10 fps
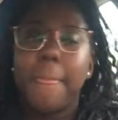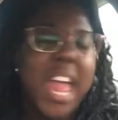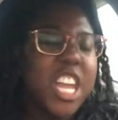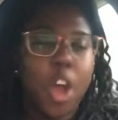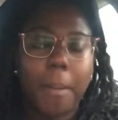
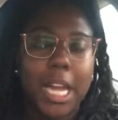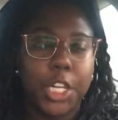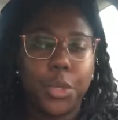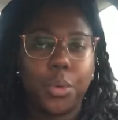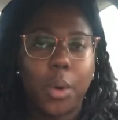and nobody
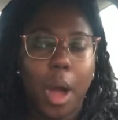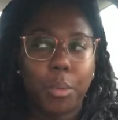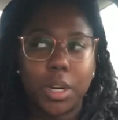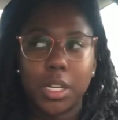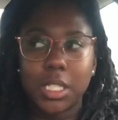knew who i
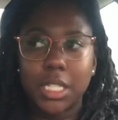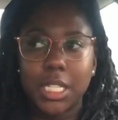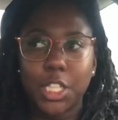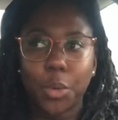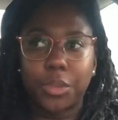was and so